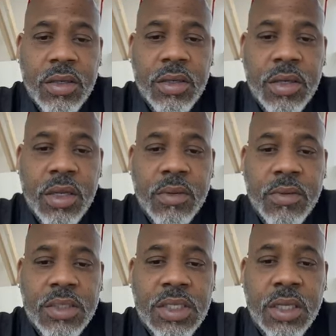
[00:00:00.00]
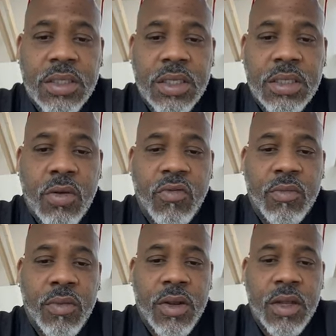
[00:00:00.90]
All right. Big shout out to your
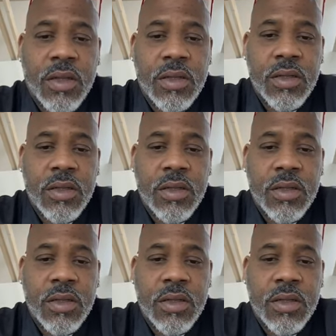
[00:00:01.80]
clothing brand.